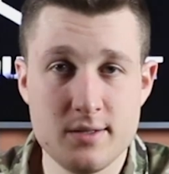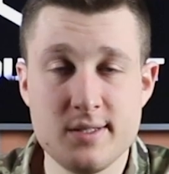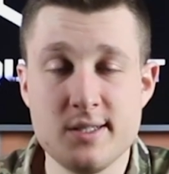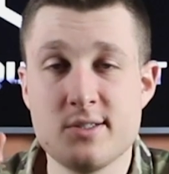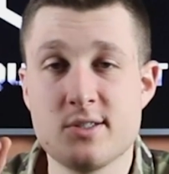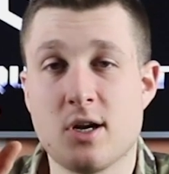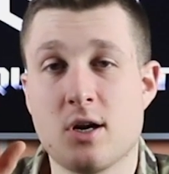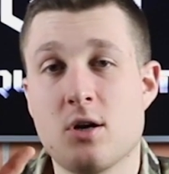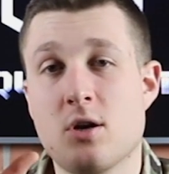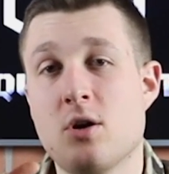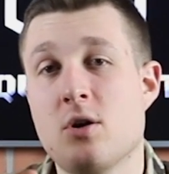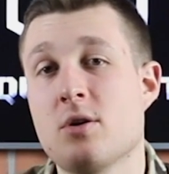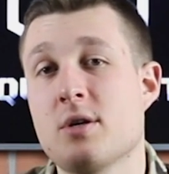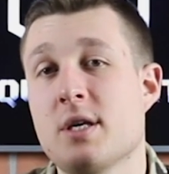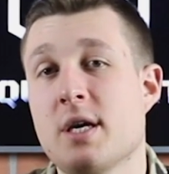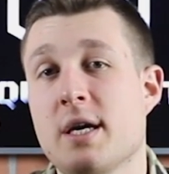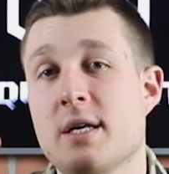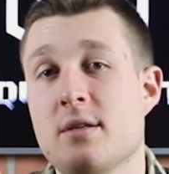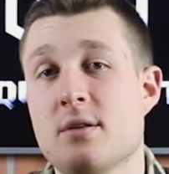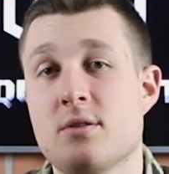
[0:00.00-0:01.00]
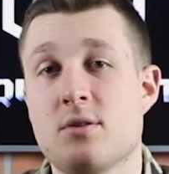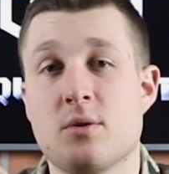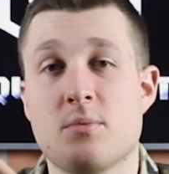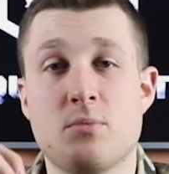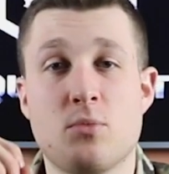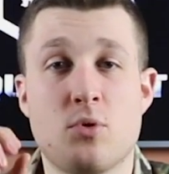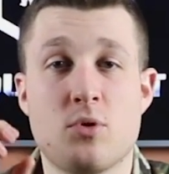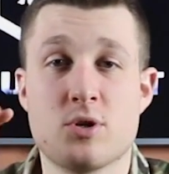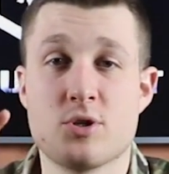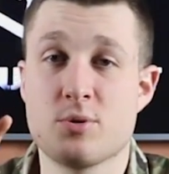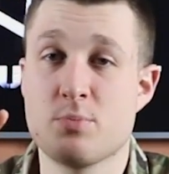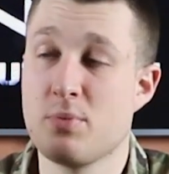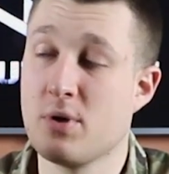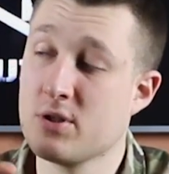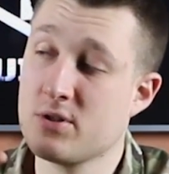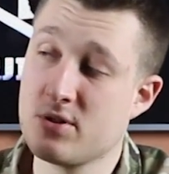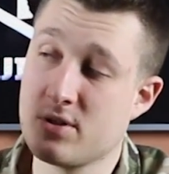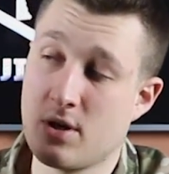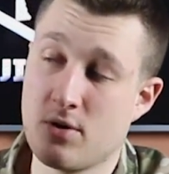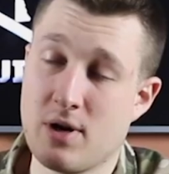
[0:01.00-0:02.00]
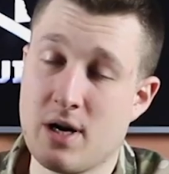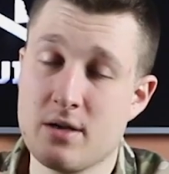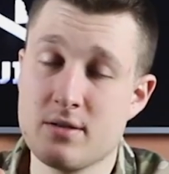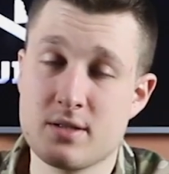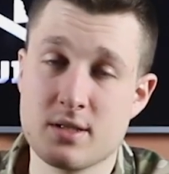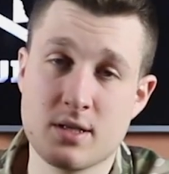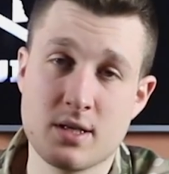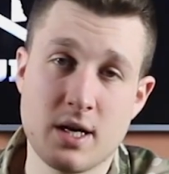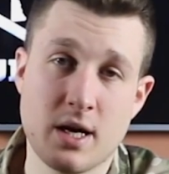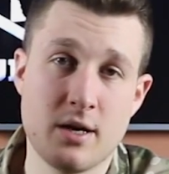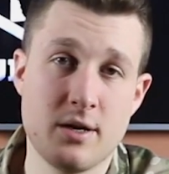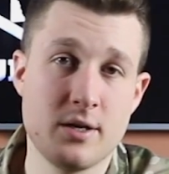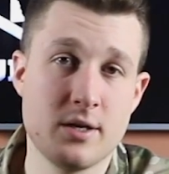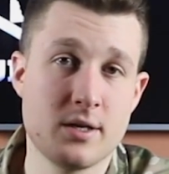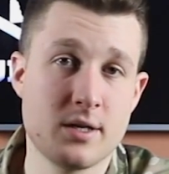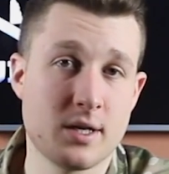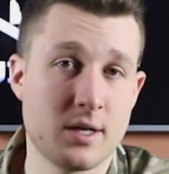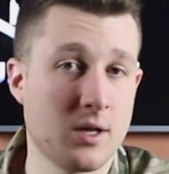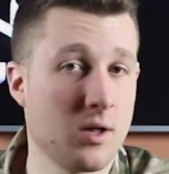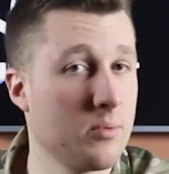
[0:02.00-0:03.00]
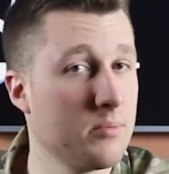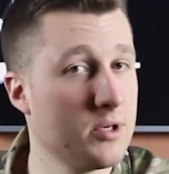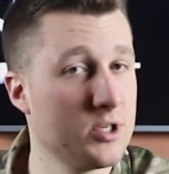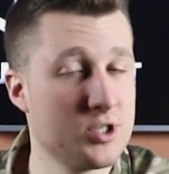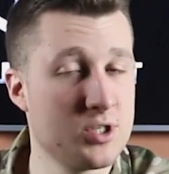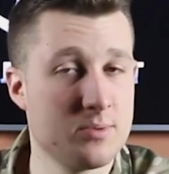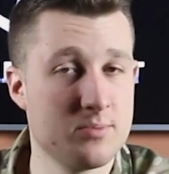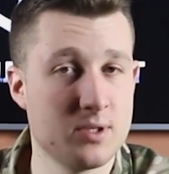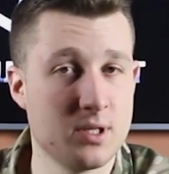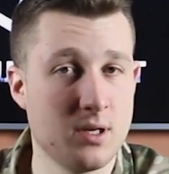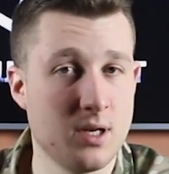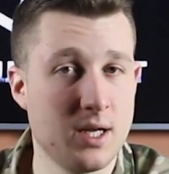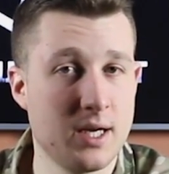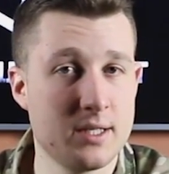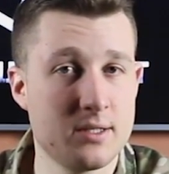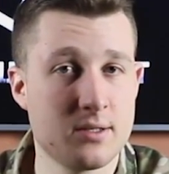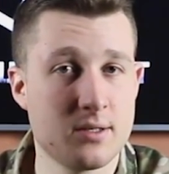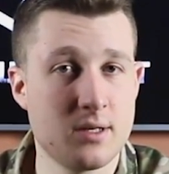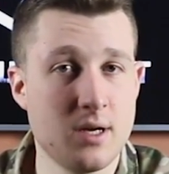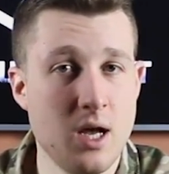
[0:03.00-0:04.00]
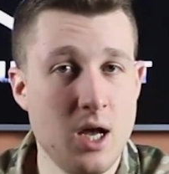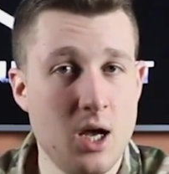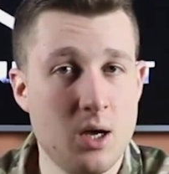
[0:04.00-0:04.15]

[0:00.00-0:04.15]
These are located on more spots around the carrier and I'll mention them later,